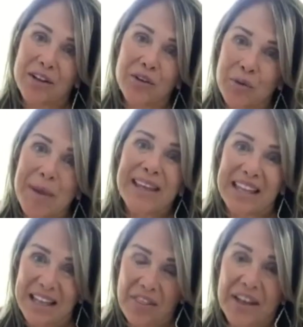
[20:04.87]
You're
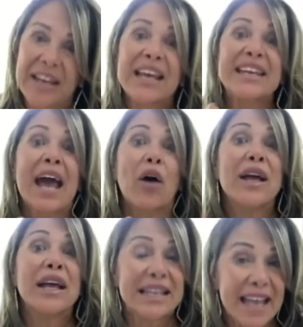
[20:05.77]
making nothing. Now,
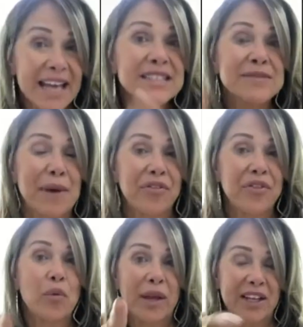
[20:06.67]
next month,
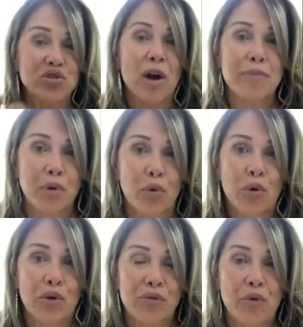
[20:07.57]
we can drop your
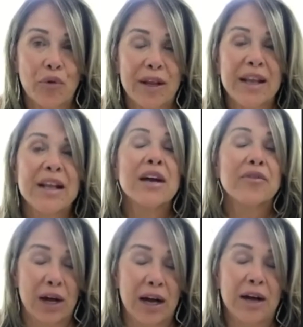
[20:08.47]
order to 40,
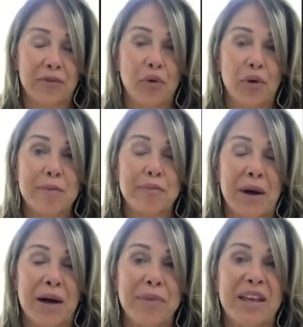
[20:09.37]
uh, 40
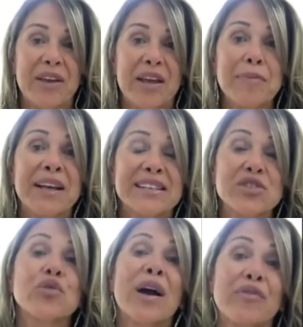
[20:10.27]
uh, PV because
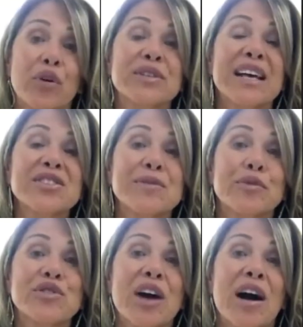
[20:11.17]
you have those
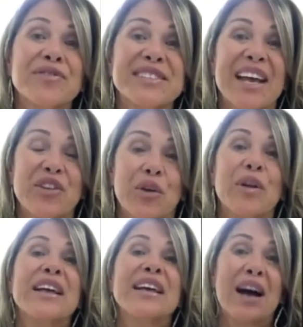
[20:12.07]
customers to offset you.
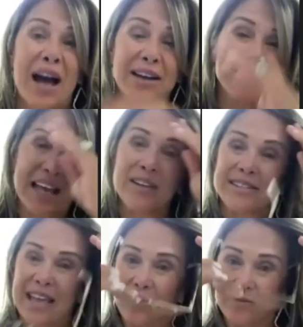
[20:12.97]
How does that
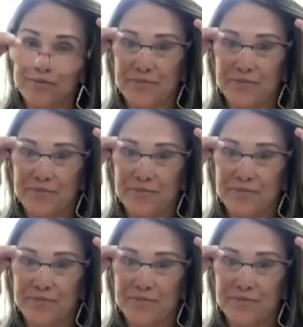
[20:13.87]
sound?